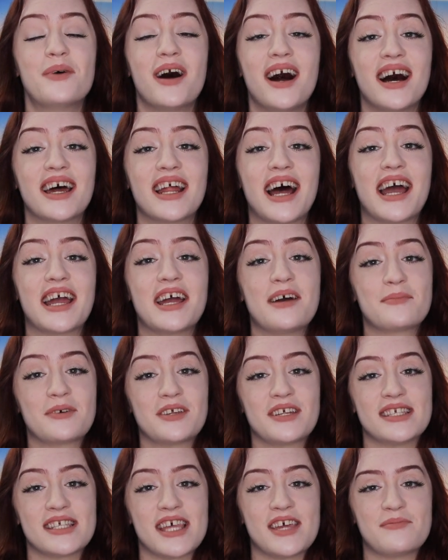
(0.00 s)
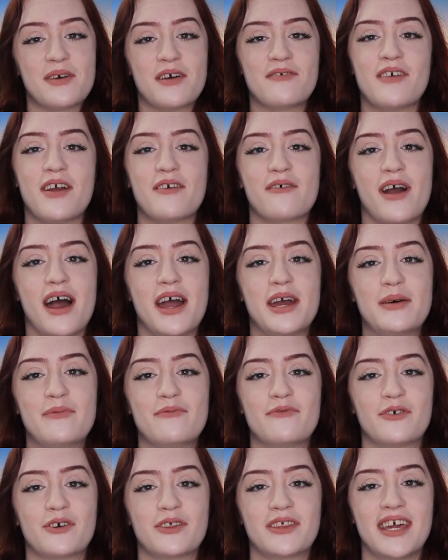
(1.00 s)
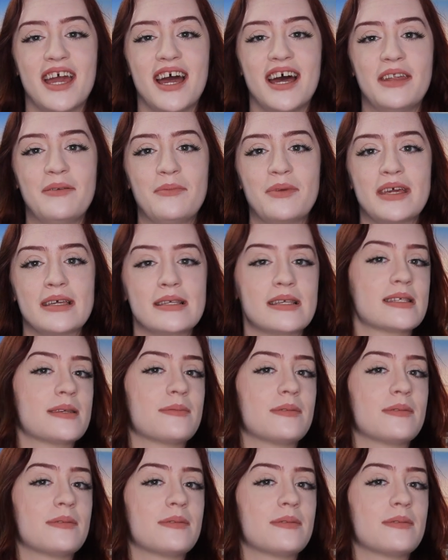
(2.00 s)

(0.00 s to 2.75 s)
but I am gonna save my favorite item for the end because it's